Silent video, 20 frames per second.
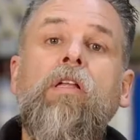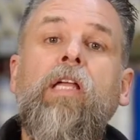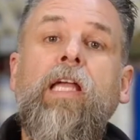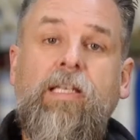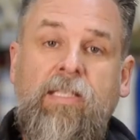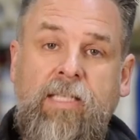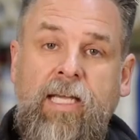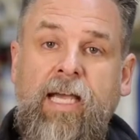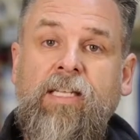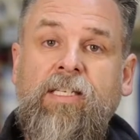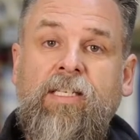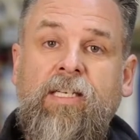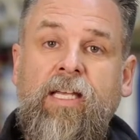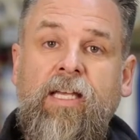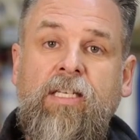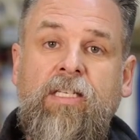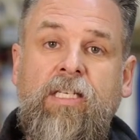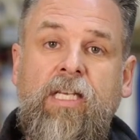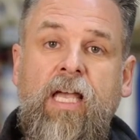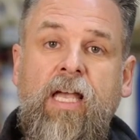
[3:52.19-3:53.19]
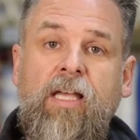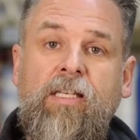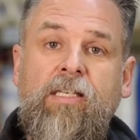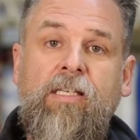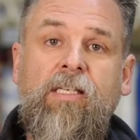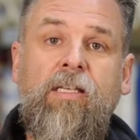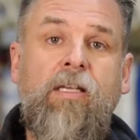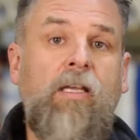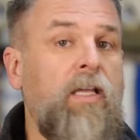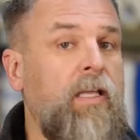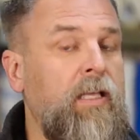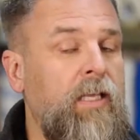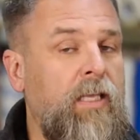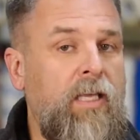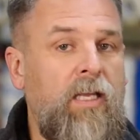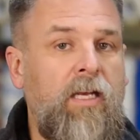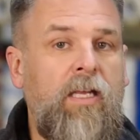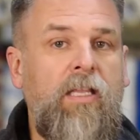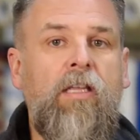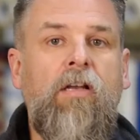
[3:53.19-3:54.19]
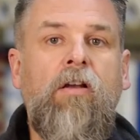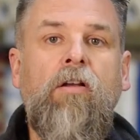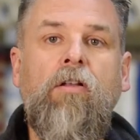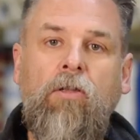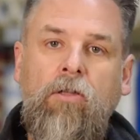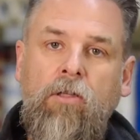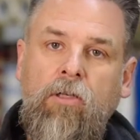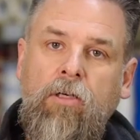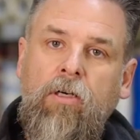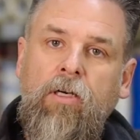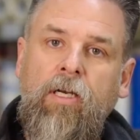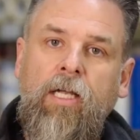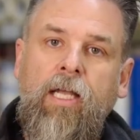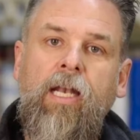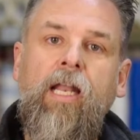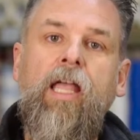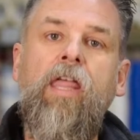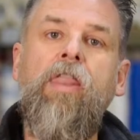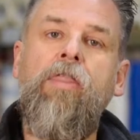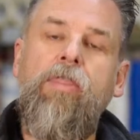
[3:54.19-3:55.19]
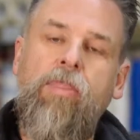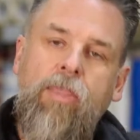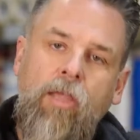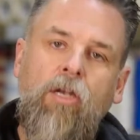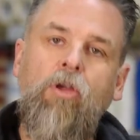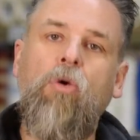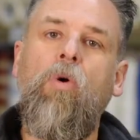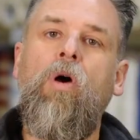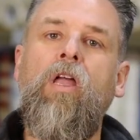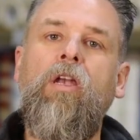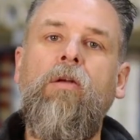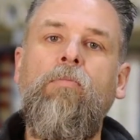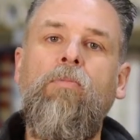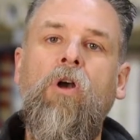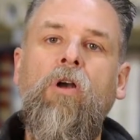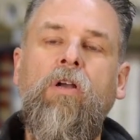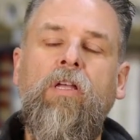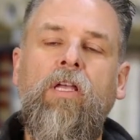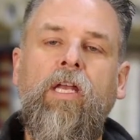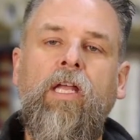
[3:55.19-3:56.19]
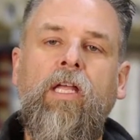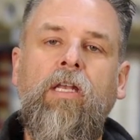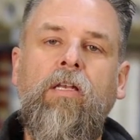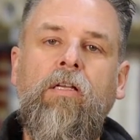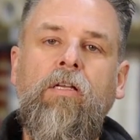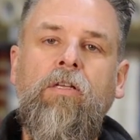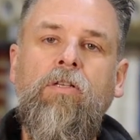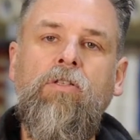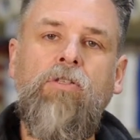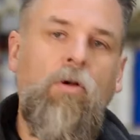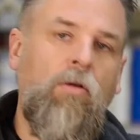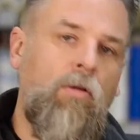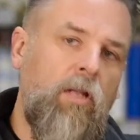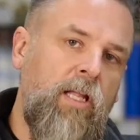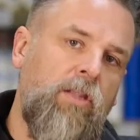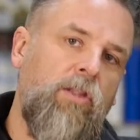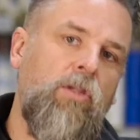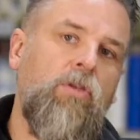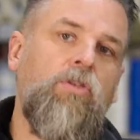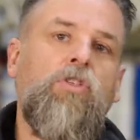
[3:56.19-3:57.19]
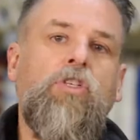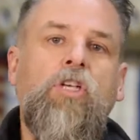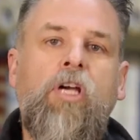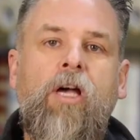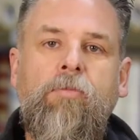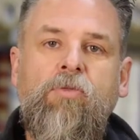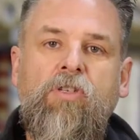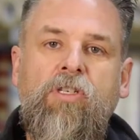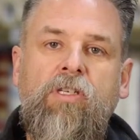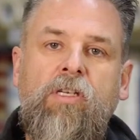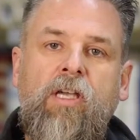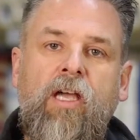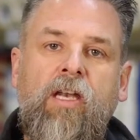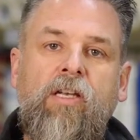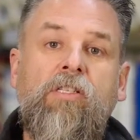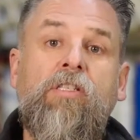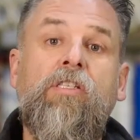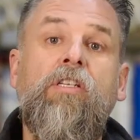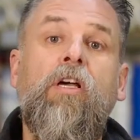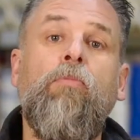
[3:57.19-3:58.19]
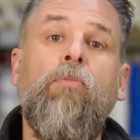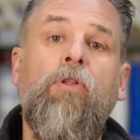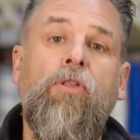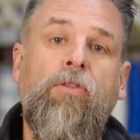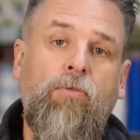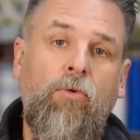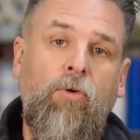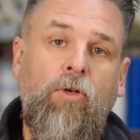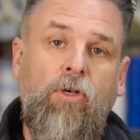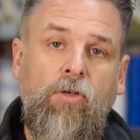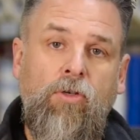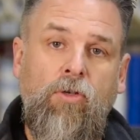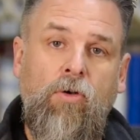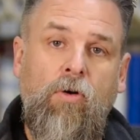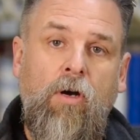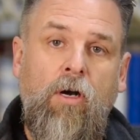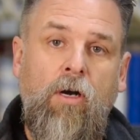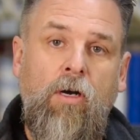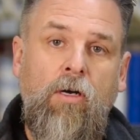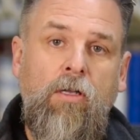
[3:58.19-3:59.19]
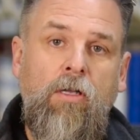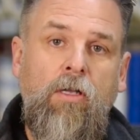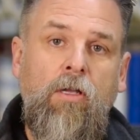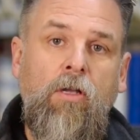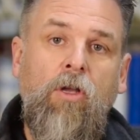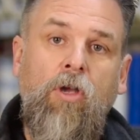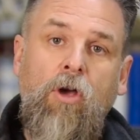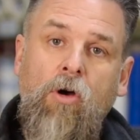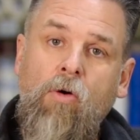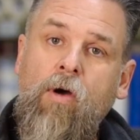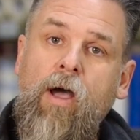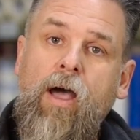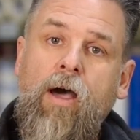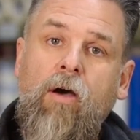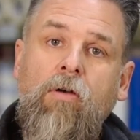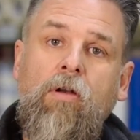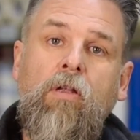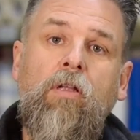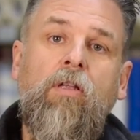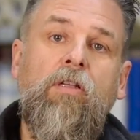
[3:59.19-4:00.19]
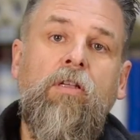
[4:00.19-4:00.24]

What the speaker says: and test. Get in there, learn it, then go out and market it. Don't let those jobs just kind of stumble through your door. Go out,